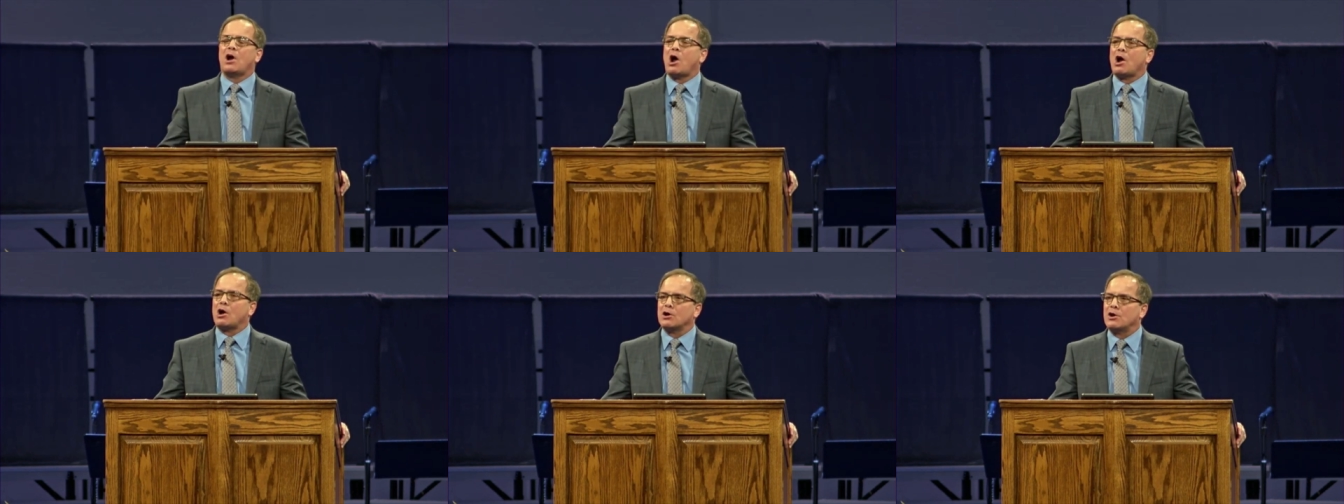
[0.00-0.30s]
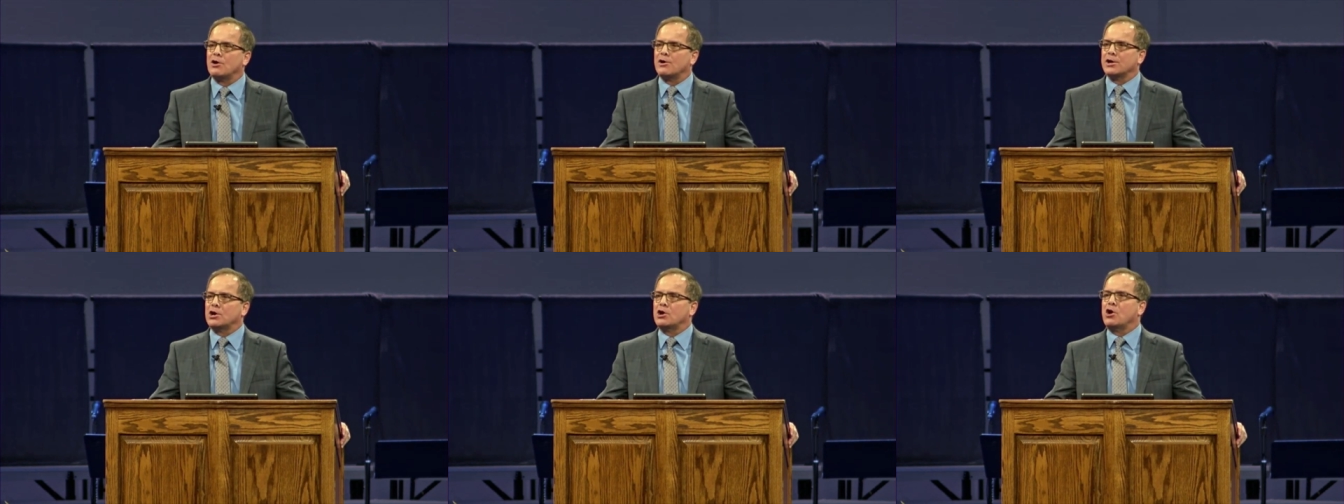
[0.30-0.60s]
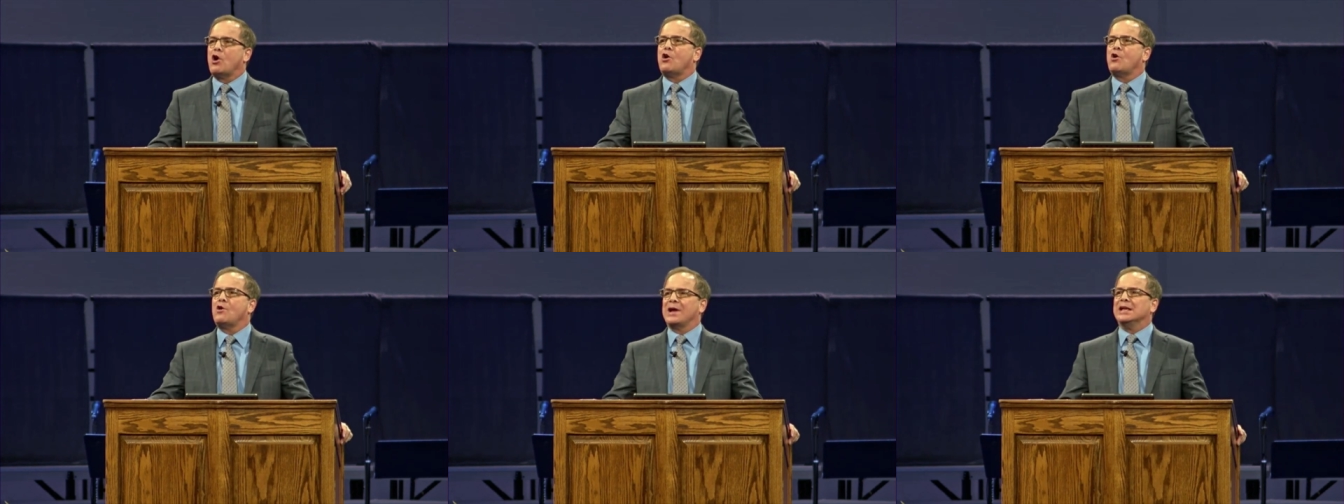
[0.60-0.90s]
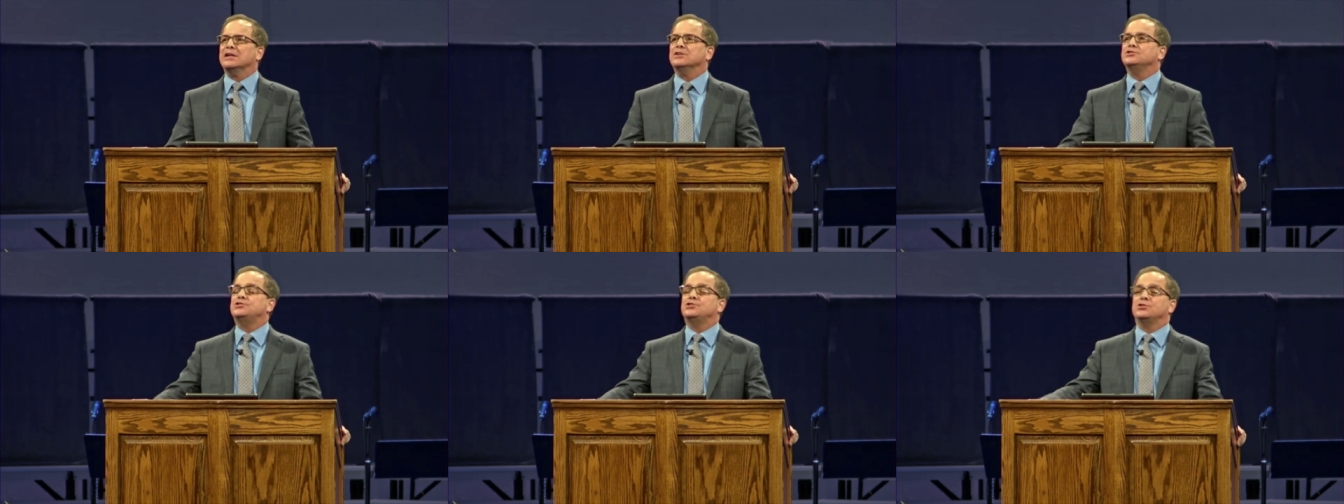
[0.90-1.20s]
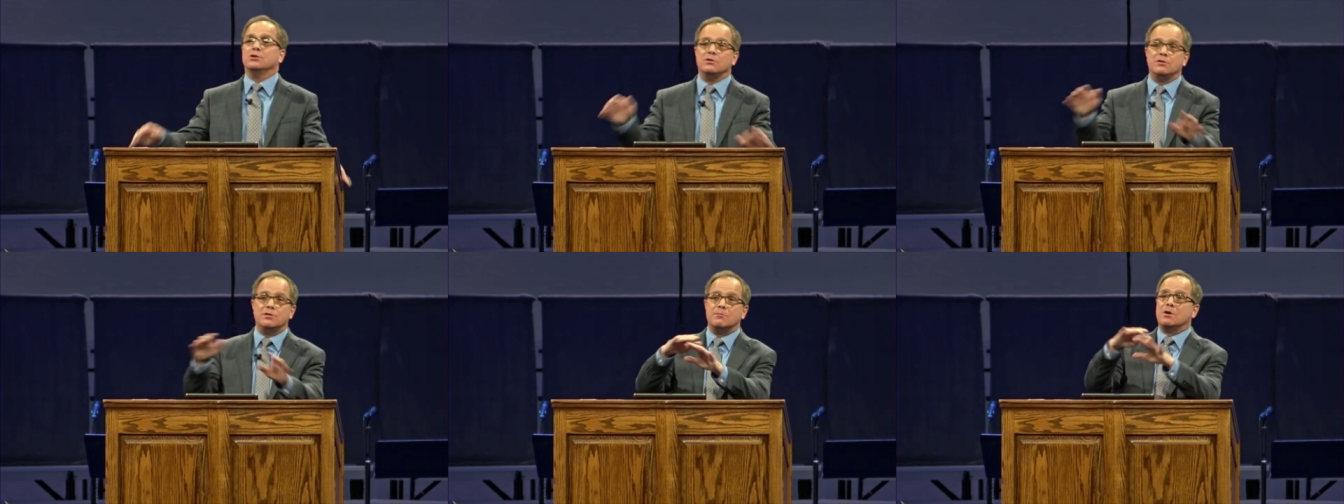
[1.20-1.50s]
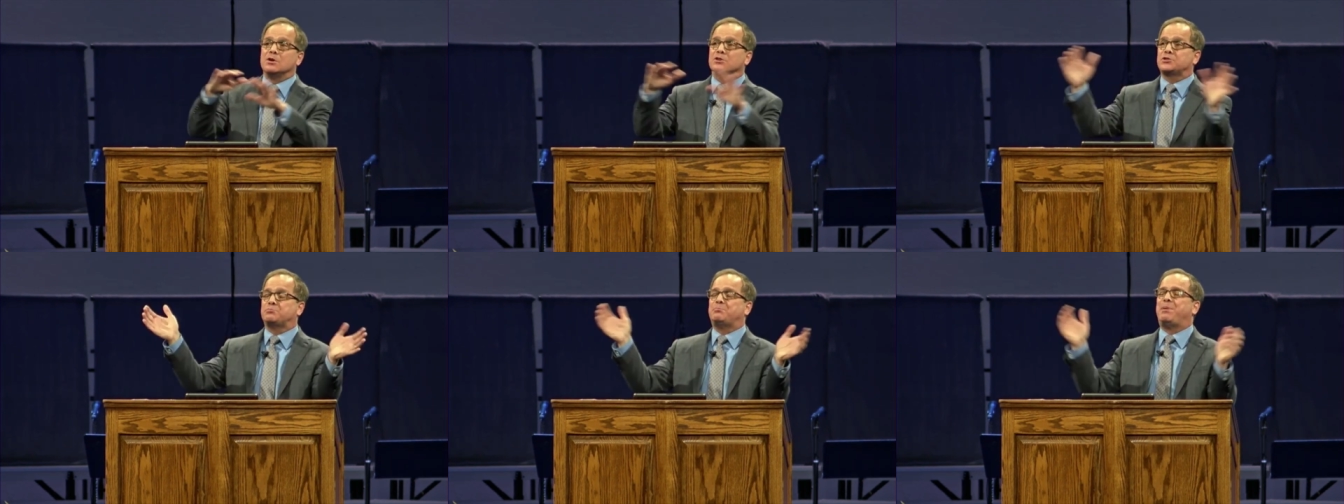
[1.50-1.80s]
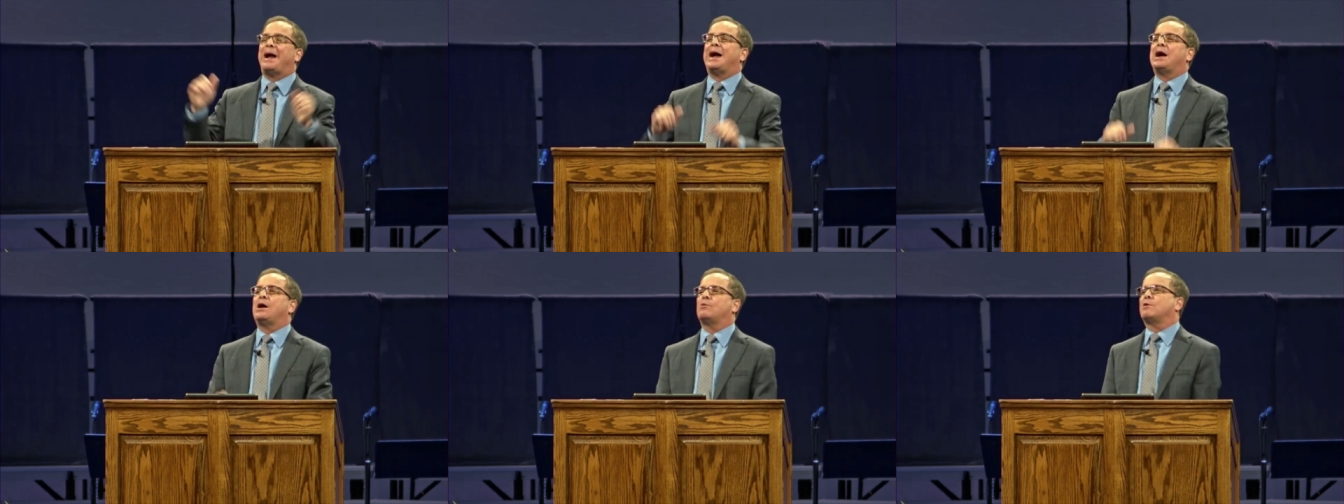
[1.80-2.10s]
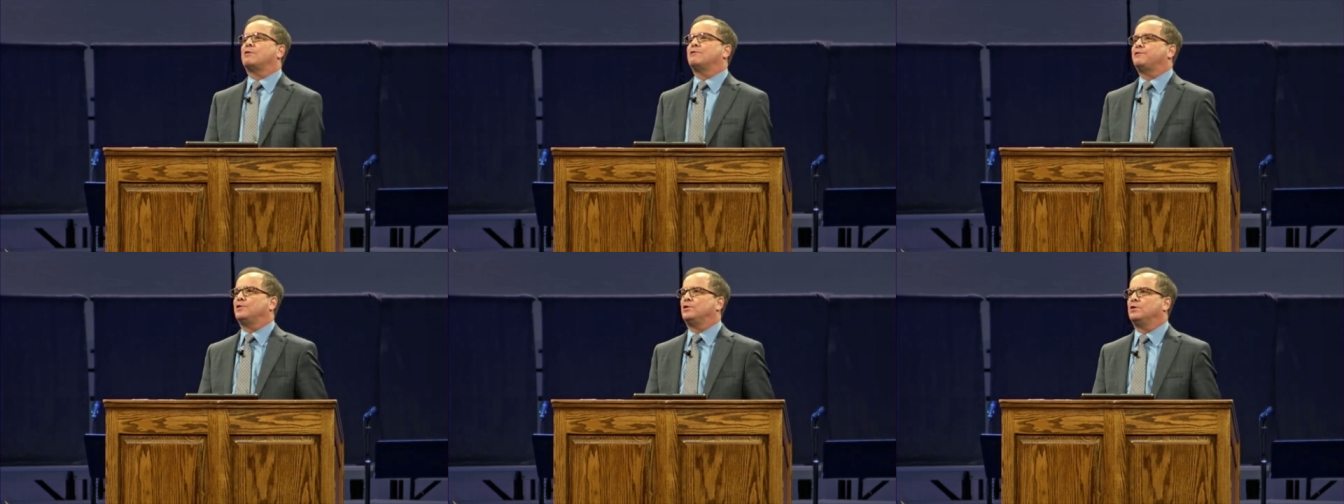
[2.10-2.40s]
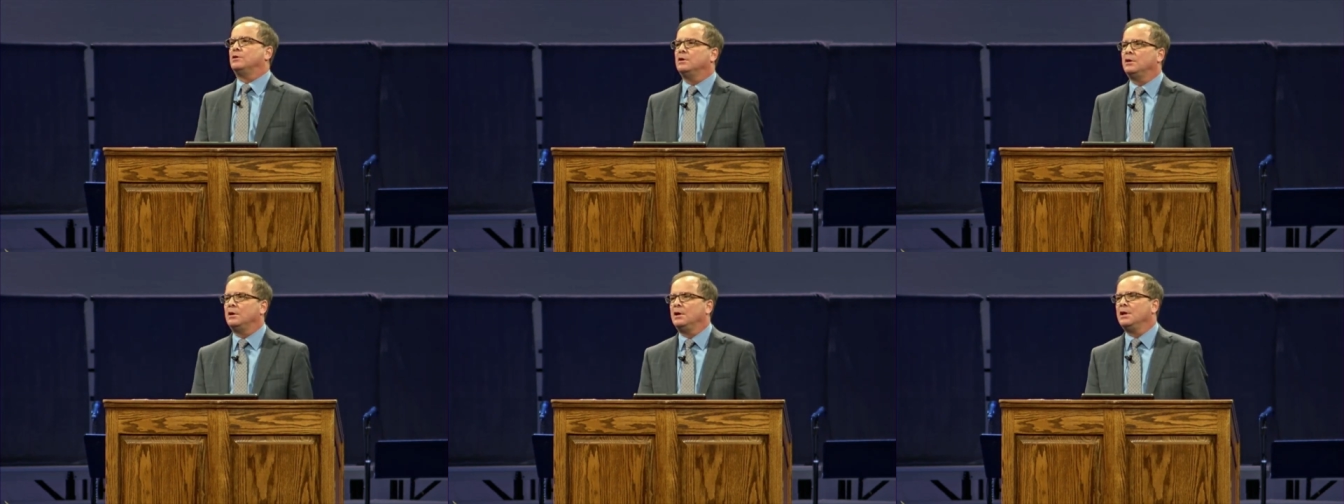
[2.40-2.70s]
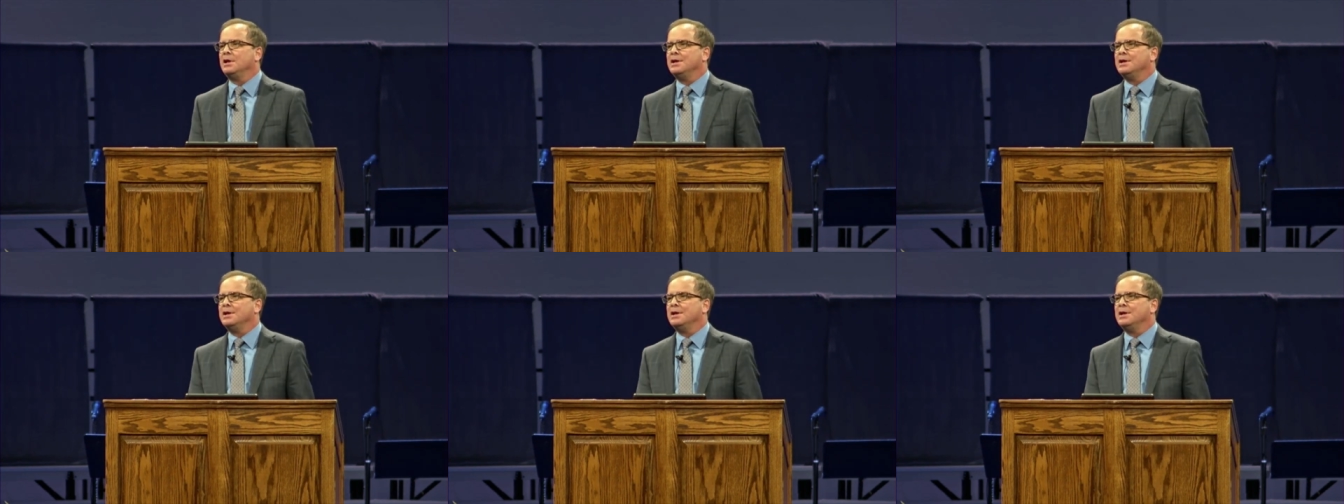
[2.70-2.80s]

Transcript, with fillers: are going to go into the most powerful